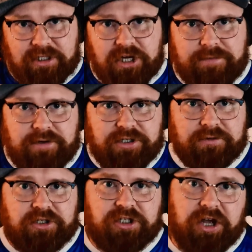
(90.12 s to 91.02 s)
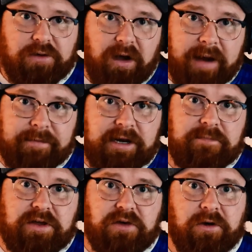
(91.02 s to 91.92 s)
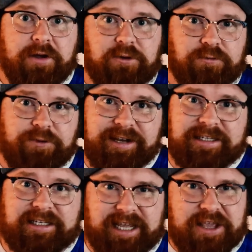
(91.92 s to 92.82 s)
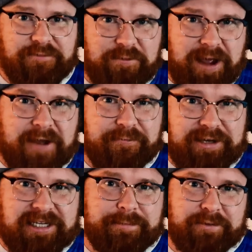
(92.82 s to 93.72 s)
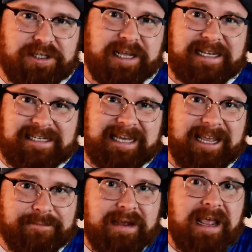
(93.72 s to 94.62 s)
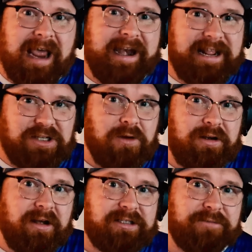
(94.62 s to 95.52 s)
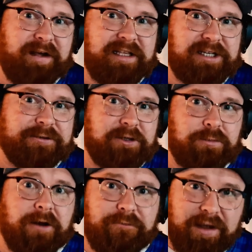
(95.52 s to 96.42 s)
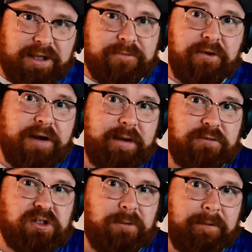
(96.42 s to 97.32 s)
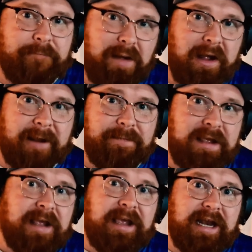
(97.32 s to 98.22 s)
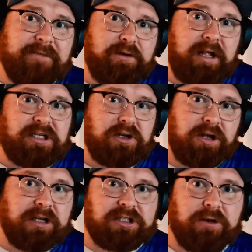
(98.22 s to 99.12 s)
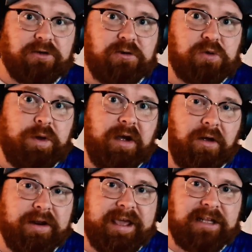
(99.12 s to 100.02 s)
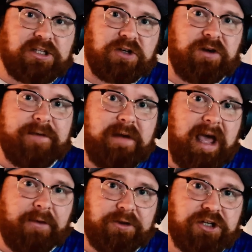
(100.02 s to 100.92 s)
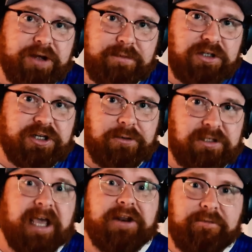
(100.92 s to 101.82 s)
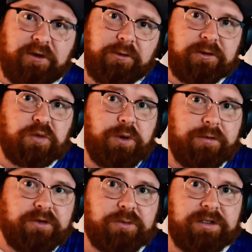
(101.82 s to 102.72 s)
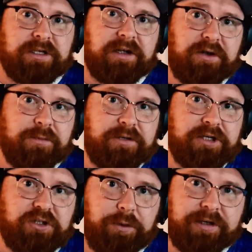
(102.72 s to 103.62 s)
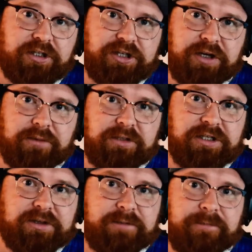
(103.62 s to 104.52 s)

German Jewish Show. I'm going to be your host, Reese, to take you through every step of today's game, and any Doncaster fans here as well, thank you very much for stopping by. And if you'd like to look at our socials, we are on Instagram, on German Gills, and of course we are on Twitter, which is Deutsch Gills.